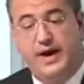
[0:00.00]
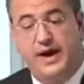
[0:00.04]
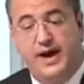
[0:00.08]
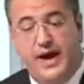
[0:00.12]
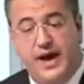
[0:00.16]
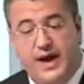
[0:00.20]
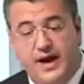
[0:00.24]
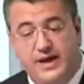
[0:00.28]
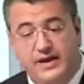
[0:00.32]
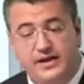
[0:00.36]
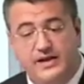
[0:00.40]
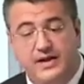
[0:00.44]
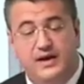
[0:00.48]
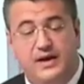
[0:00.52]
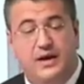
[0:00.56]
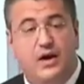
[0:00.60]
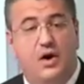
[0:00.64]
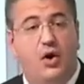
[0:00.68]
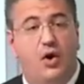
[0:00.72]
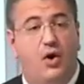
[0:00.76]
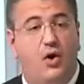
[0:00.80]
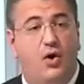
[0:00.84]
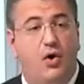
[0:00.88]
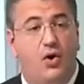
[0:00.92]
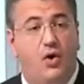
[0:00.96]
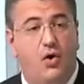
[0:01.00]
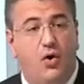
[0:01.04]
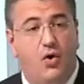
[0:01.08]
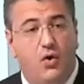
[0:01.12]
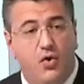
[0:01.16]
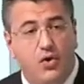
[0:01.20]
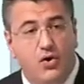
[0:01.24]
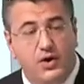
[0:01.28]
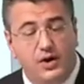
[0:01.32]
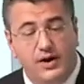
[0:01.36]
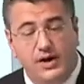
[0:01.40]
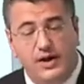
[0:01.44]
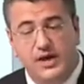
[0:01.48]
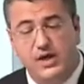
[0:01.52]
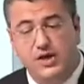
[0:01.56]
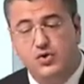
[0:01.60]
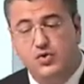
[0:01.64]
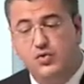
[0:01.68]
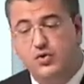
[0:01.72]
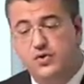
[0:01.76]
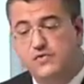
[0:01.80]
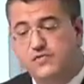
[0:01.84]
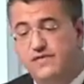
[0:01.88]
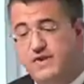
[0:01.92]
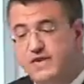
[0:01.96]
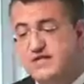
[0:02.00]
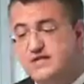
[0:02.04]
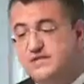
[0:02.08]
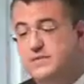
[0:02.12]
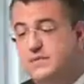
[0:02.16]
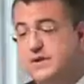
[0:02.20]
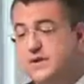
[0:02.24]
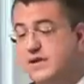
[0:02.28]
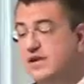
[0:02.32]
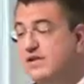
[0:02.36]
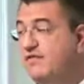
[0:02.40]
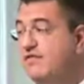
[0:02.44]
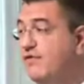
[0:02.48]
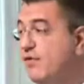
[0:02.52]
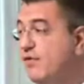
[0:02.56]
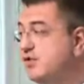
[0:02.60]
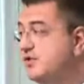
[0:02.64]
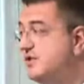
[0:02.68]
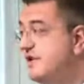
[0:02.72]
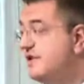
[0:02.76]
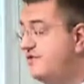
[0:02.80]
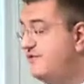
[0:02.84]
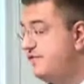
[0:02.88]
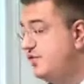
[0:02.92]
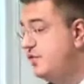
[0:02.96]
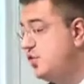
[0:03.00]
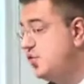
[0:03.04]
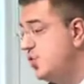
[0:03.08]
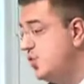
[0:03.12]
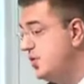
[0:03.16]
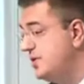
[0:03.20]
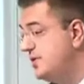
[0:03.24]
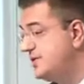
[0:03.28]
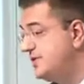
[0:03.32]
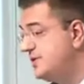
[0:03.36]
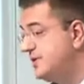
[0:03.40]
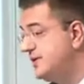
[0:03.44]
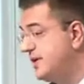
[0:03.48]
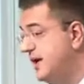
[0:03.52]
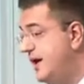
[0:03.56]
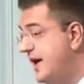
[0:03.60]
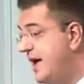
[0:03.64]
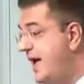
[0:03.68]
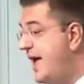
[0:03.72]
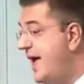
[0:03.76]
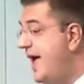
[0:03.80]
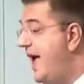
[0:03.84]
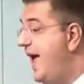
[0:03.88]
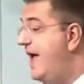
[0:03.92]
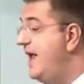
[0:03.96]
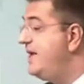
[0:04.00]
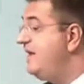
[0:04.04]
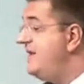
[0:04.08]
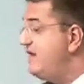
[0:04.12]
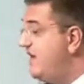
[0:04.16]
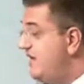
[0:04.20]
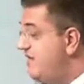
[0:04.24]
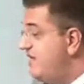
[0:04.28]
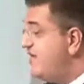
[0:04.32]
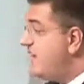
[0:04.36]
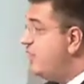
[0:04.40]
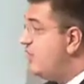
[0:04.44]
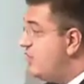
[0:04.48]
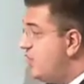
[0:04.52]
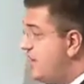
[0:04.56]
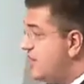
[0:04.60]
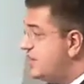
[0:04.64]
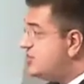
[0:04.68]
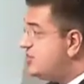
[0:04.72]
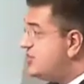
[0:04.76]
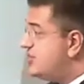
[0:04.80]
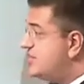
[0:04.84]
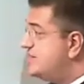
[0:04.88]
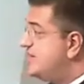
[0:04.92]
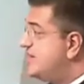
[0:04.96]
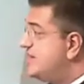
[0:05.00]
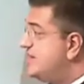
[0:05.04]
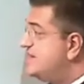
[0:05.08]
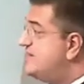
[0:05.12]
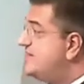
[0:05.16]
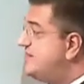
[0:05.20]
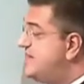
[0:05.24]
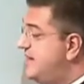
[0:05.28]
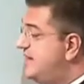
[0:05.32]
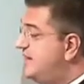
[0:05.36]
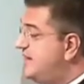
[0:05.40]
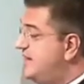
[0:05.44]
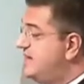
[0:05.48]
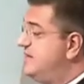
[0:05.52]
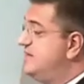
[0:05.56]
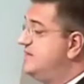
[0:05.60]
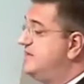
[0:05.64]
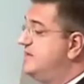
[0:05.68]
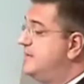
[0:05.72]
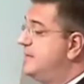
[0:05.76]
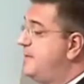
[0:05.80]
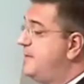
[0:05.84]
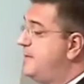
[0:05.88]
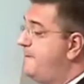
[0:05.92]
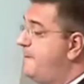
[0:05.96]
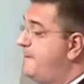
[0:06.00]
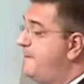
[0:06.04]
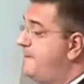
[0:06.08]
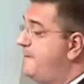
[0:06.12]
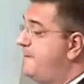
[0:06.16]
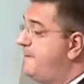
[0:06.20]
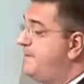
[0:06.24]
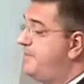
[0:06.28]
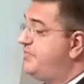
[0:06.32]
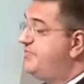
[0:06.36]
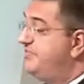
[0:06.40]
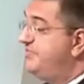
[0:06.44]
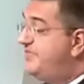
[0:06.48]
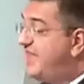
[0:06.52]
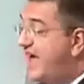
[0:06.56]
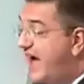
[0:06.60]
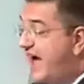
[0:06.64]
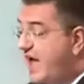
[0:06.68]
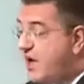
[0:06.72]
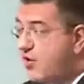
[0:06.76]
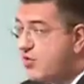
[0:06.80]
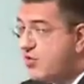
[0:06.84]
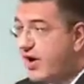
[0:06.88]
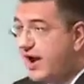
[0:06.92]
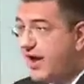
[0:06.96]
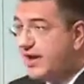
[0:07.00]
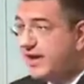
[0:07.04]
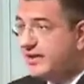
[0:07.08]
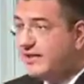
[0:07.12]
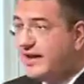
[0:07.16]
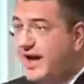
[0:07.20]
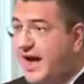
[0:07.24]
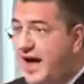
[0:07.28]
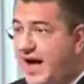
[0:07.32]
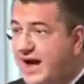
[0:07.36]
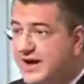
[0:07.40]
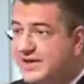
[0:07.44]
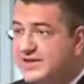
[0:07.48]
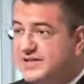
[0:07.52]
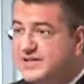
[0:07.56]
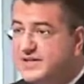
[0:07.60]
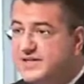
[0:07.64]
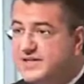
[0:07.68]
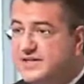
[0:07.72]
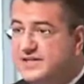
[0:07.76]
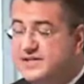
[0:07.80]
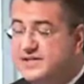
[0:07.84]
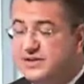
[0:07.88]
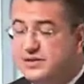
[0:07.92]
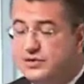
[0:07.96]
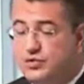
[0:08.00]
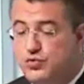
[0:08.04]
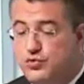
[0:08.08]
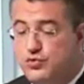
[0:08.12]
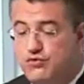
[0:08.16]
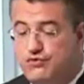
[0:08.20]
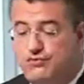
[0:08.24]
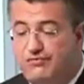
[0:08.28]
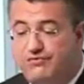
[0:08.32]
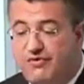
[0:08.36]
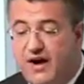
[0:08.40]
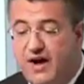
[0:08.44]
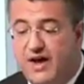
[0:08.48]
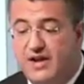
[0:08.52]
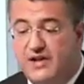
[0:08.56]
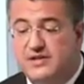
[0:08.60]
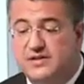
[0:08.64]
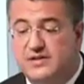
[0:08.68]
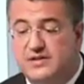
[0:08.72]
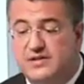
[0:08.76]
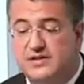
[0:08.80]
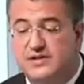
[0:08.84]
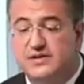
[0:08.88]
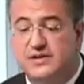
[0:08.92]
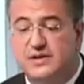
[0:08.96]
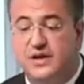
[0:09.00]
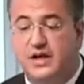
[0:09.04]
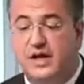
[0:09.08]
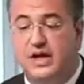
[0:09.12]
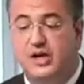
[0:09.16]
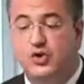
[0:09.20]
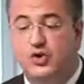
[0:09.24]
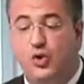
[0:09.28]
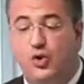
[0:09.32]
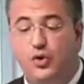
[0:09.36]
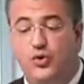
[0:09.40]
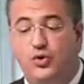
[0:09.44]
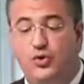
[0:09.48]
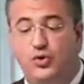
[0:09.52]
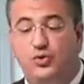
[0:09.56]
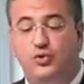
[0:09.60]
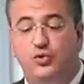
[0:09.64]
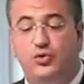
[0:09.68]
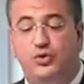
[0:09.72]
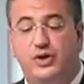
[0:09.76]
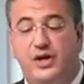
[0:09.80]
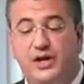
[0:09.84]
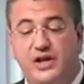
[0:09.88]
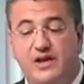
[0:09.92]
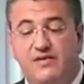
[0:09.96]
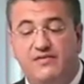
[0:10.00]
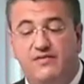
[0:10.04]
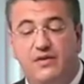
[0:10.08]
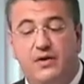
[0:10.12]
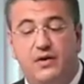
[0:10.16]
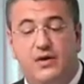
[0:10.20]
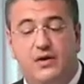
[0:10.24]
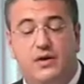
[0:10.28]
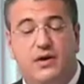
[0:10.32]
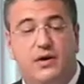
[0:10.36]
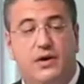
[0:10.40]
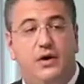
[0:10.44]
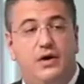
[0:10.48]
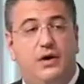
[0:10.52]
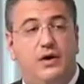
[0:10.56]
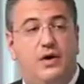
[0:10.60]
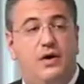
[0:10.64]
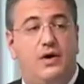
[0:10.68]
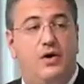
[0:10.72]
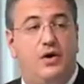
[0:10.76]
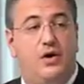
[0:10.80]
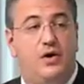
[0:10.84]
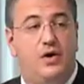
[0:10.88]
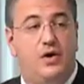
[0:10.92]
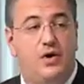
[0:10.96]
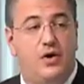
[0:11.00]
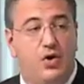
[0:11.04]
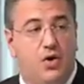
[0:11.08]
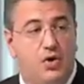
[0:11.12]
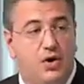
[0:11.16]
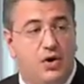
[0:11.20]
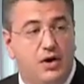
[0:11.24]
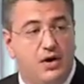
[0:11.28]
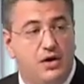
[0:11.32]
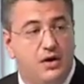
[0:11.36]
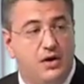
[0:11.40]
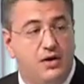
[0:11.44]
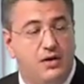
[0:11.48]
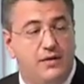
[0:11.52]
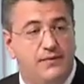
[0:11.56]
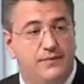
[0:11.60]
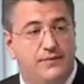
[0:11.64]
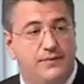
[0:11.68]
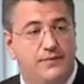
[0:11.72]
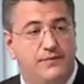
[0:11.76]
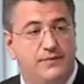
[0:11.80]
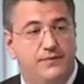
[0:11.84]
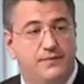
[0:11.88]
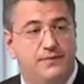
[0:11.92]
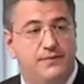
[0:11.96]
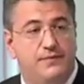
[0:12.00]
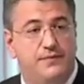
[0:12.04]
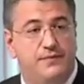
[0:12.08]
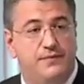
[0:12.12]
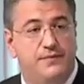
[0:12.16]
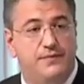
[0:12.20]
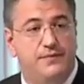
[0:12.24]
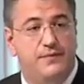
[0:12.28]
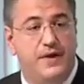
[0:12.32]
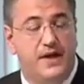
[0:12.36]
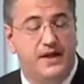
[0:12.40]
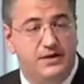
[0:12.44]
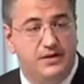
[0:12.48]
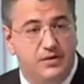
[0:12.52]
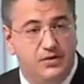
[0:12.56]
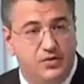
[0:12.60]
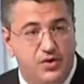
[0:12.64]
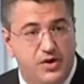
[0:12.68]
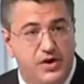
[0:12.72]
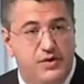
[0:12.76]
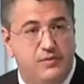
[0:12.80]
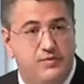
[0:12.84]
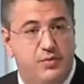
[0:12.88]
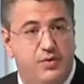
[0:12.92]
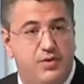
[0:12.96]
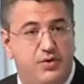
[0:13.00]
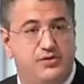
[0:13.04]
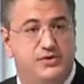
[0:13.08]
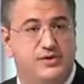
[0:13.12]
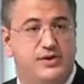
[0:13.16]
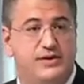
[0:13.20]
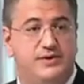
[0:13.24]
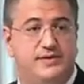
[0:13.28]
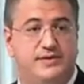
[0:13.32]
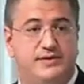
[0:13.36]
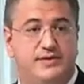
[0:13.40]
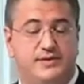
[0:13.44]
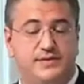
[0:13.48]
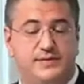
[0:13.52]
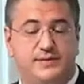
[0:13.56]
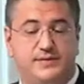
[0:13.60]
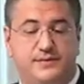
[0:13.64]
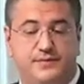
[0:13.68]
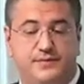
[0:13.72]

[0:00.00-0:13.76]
ending all EU investment in fossil fuels and giving regions and cities direct access to funds in order to deliver local and green projects.